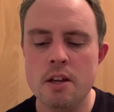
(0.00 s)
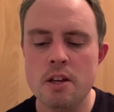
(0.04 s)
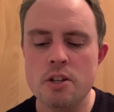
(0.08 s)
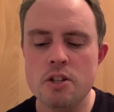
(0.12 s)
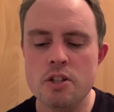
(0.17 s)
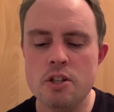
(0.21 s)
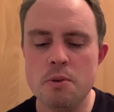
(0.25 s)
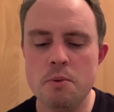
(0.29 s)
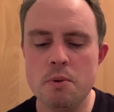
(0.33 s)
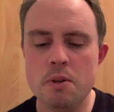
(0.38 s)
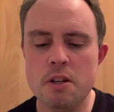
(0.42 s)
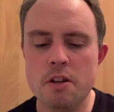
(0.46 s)

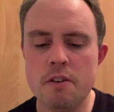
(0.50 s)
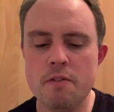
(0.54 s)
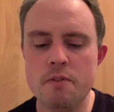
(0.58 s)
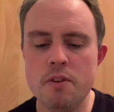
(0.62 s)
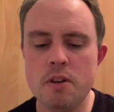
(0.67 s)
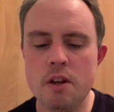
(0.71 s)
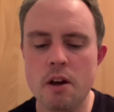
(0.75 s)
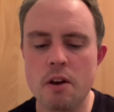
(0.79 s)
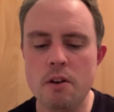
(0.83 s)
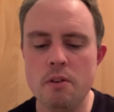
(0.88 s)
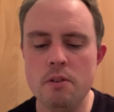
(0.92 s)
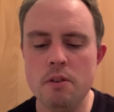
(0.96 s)
She would have
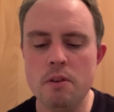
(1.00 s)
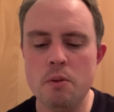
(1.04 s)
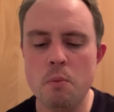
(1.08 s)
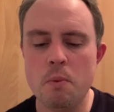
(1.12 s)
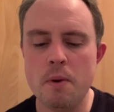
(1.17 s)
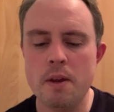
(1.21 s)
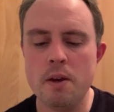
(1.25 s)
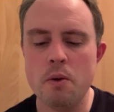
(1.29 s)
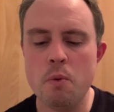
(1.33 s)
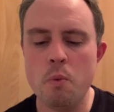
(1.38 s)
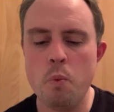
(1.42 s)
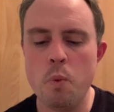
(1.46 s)
known that
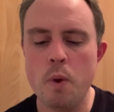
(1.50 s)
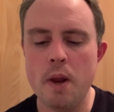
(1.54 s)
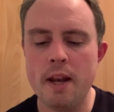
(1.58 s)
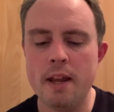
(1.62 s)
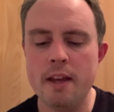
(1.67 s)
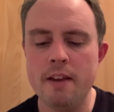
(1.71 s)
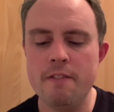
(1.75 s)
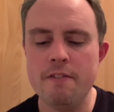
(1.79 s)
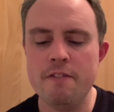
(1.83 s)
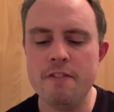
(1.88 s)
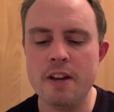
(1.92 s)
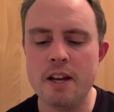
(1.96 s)
when a
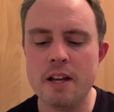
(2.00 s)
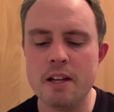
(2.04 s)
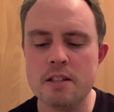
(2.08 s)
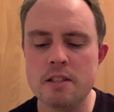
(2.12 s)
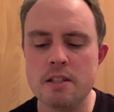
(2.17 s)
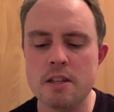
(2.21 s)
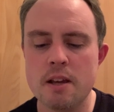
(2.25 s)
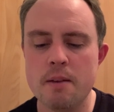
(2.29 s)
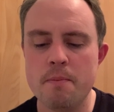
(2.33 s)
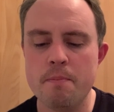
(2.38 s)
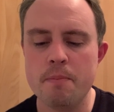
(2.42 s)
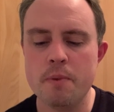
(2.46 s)
willing
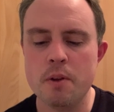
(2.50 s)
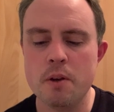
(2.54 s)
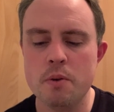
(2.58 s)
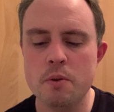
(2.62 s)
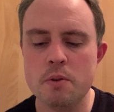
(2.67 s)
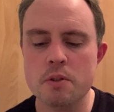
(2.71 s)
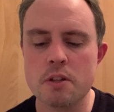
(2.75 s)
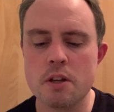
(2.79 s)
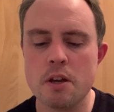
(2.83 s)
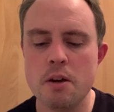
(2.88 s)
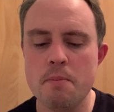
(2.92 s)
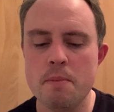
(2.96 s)
victim who
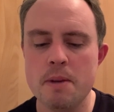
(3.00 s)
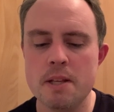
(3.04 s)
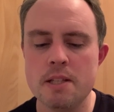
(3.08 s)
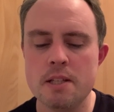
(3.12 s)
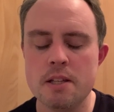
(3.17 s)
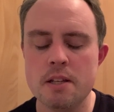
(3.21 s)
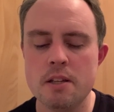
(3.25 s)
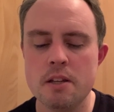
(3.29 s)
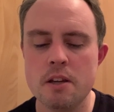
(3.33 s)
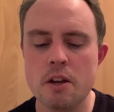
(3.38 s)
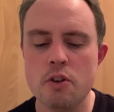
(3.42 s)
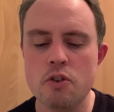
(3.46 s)
has
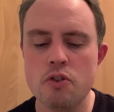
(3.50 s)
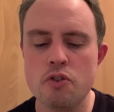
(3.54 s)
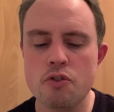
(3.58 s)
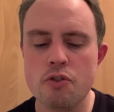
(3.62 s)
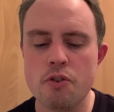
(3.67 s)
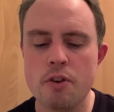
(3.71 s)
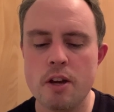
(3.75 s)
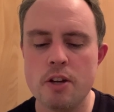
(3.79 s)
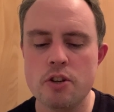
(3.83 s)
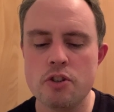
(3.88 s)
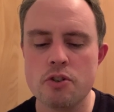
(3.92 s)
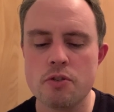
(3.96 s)
committed no
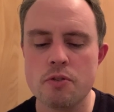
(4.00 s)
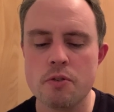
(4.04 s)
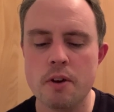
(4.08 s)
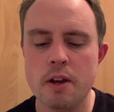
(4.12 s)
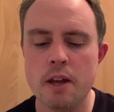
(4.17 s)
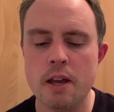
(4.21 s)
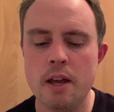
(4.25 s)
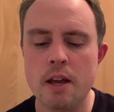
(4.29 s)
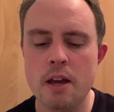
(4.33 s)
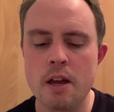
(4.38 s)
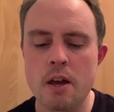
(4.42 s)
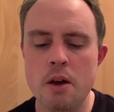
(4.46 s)

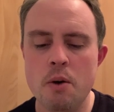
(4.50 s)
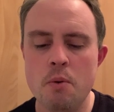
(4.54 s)
treachery